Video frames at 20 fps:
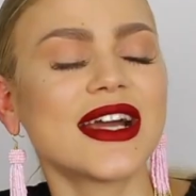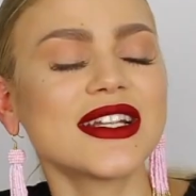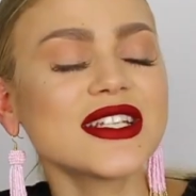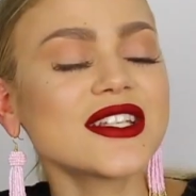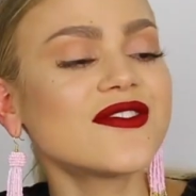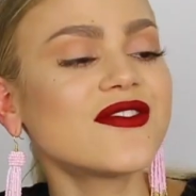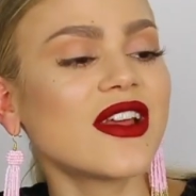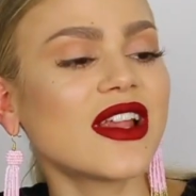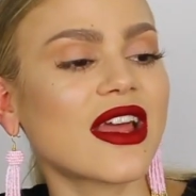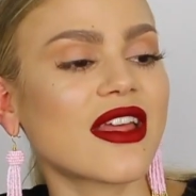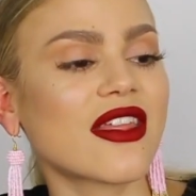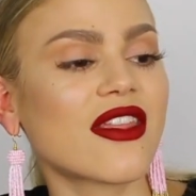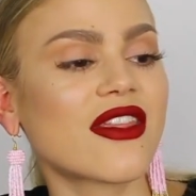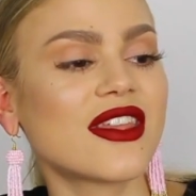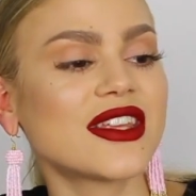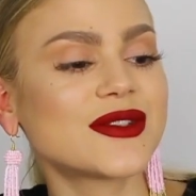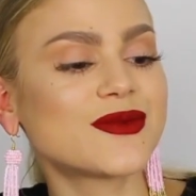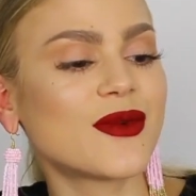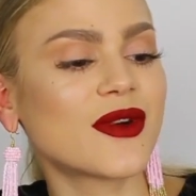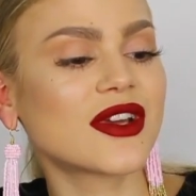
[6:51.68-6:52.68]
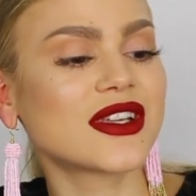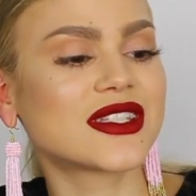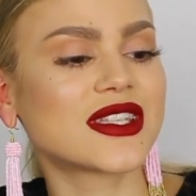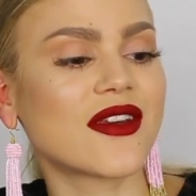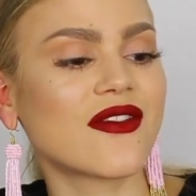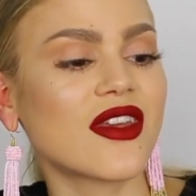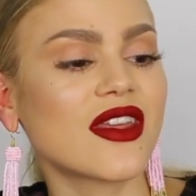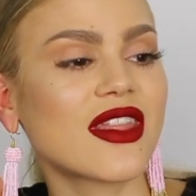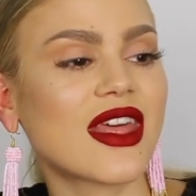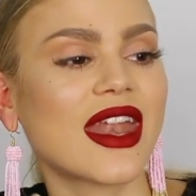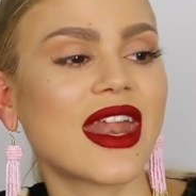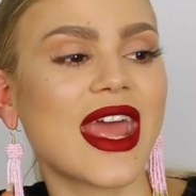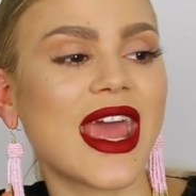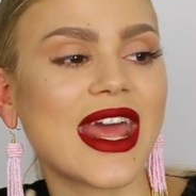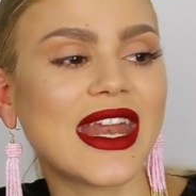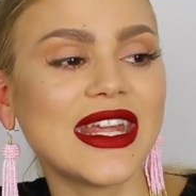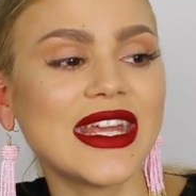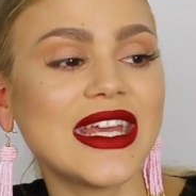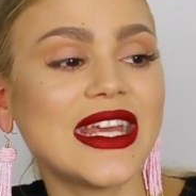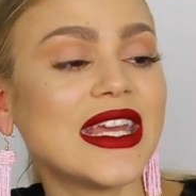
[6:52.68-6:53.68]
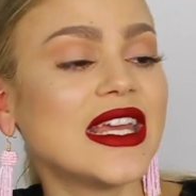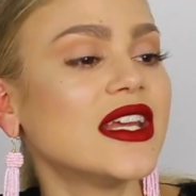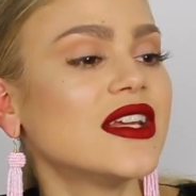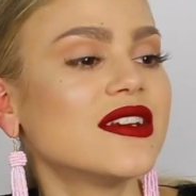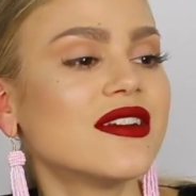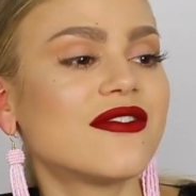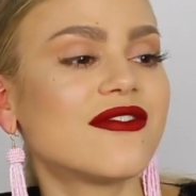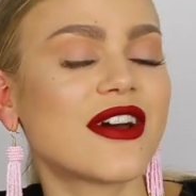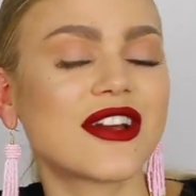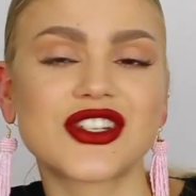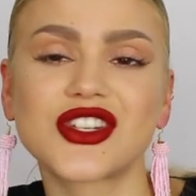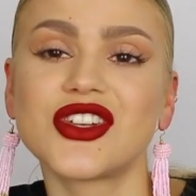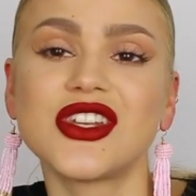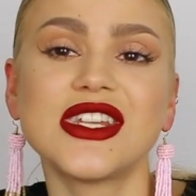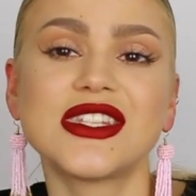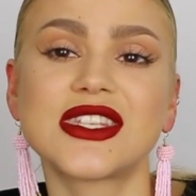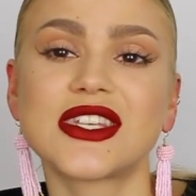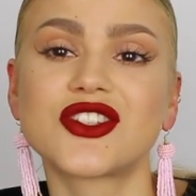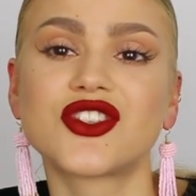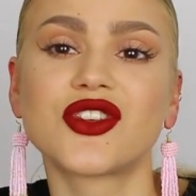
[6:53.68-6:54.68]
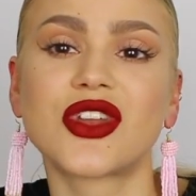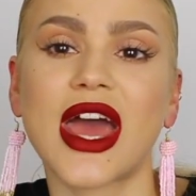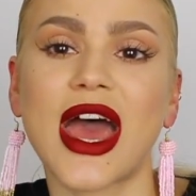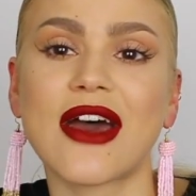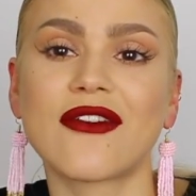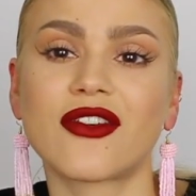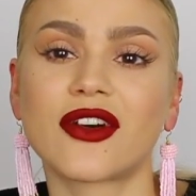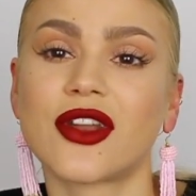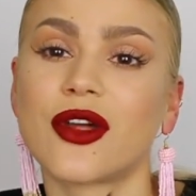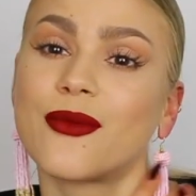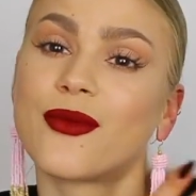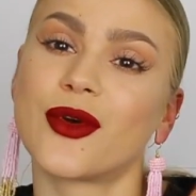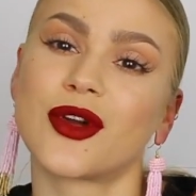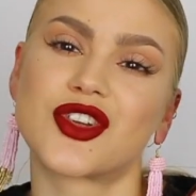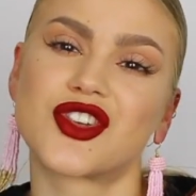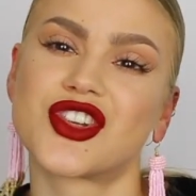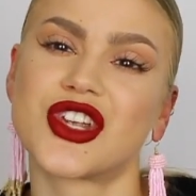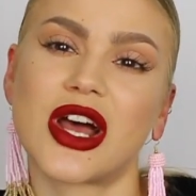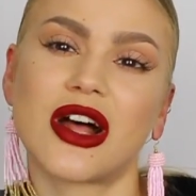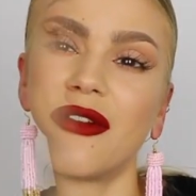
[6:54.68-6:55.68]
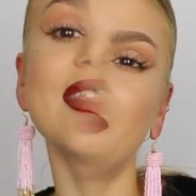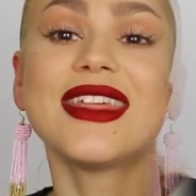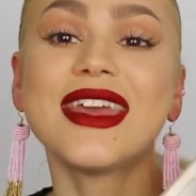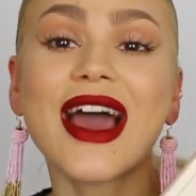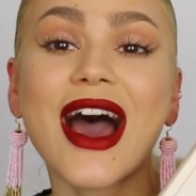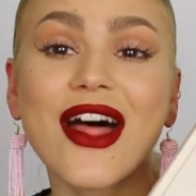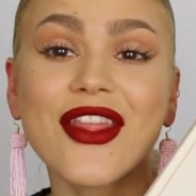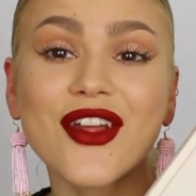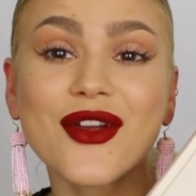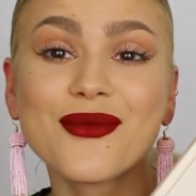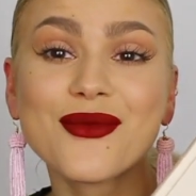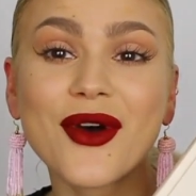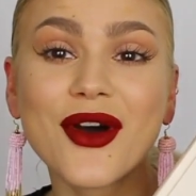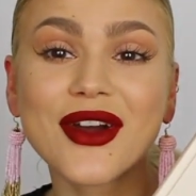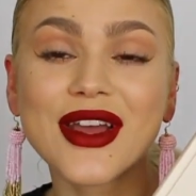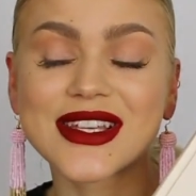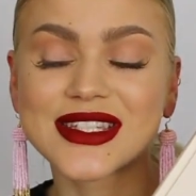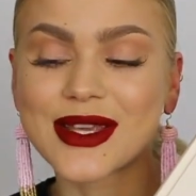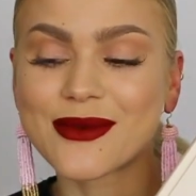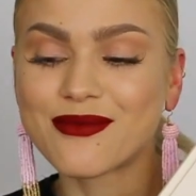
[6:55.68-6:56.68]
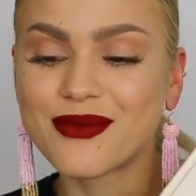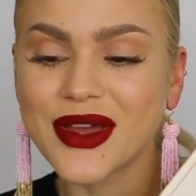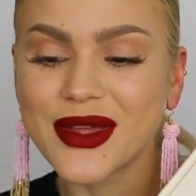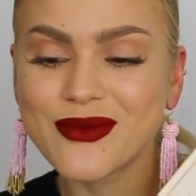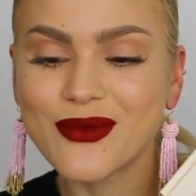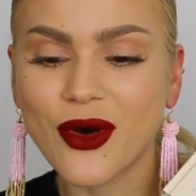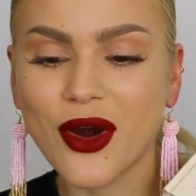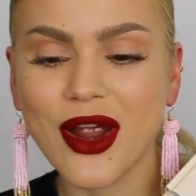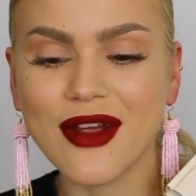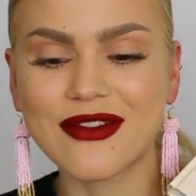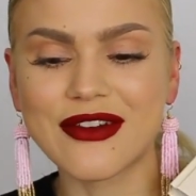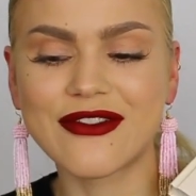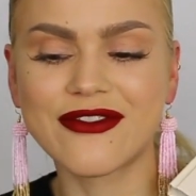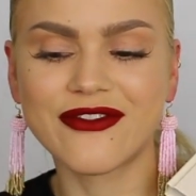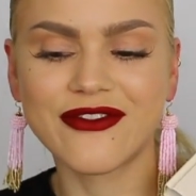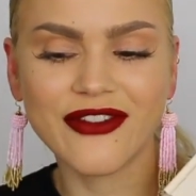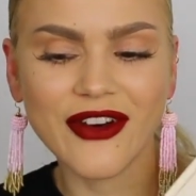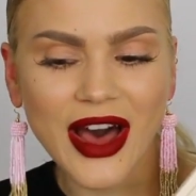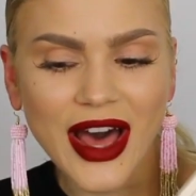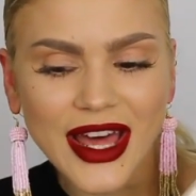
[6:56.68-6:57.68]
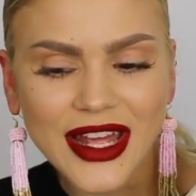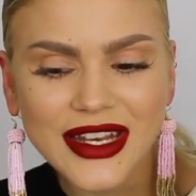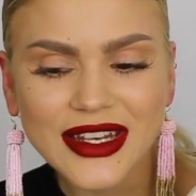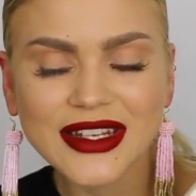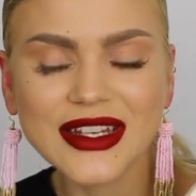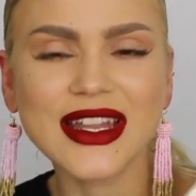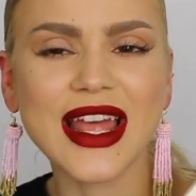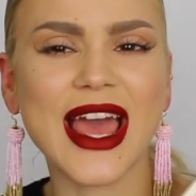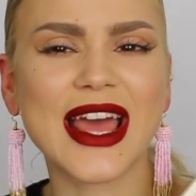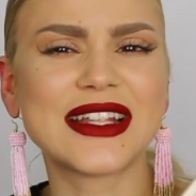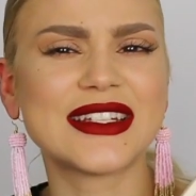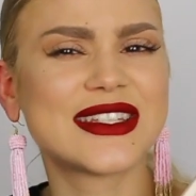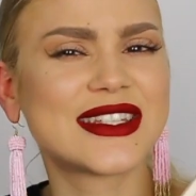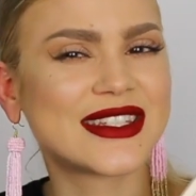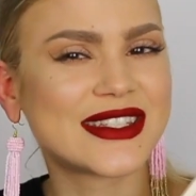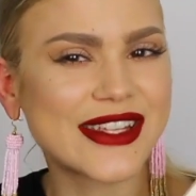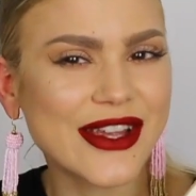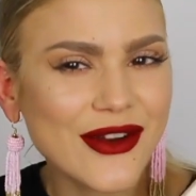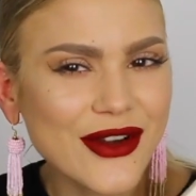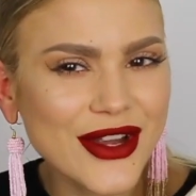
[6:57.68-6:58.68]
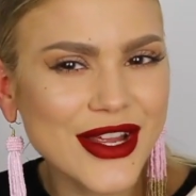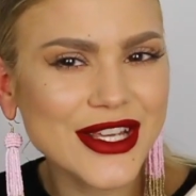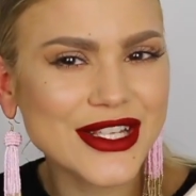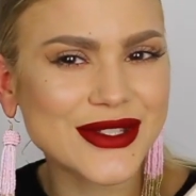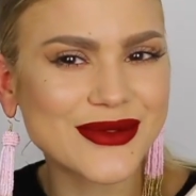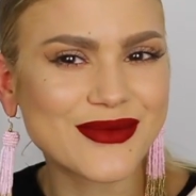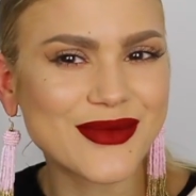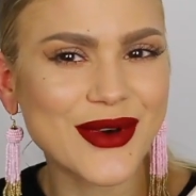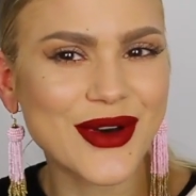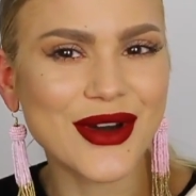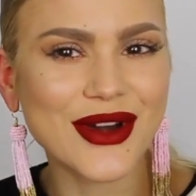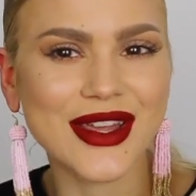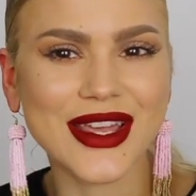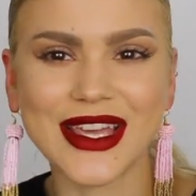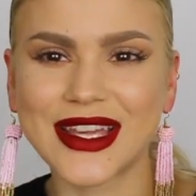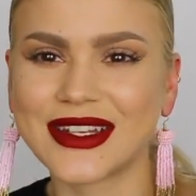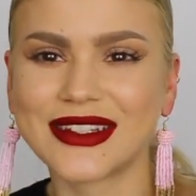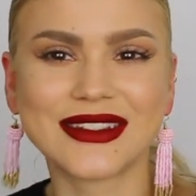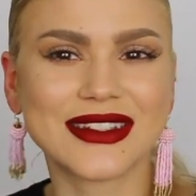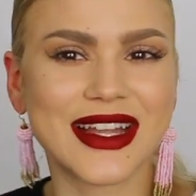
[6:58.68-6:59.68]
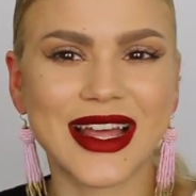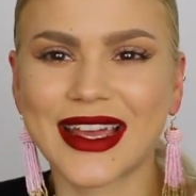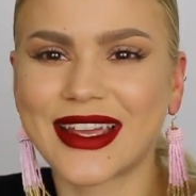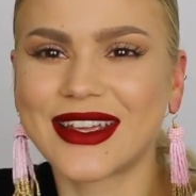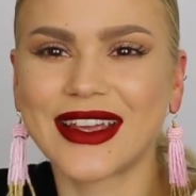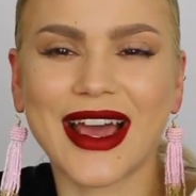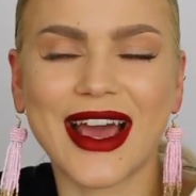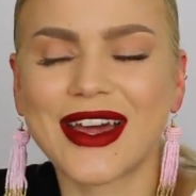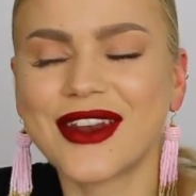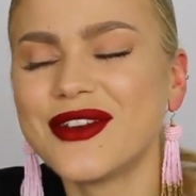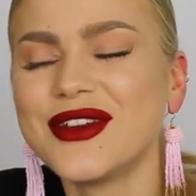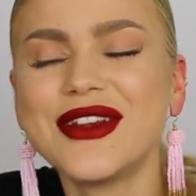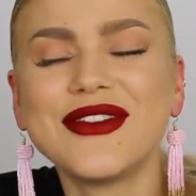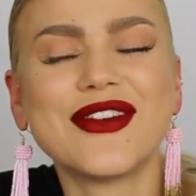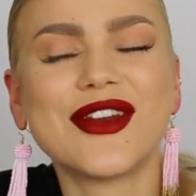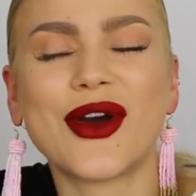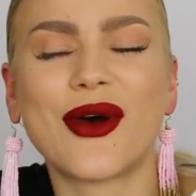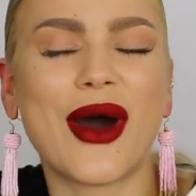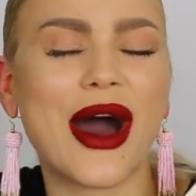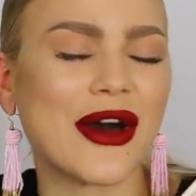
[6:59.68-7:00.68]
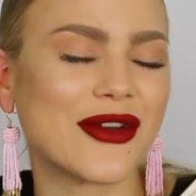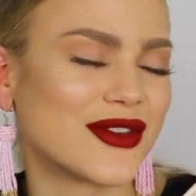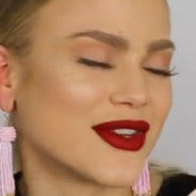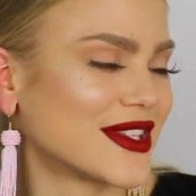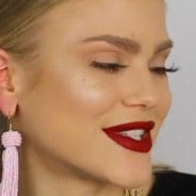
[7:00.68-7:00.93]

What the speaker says: I just feel like this book is something that any fashionista should have on her bookshelf. The other book is a bit more of a fun and serious book in like, I don't even know how to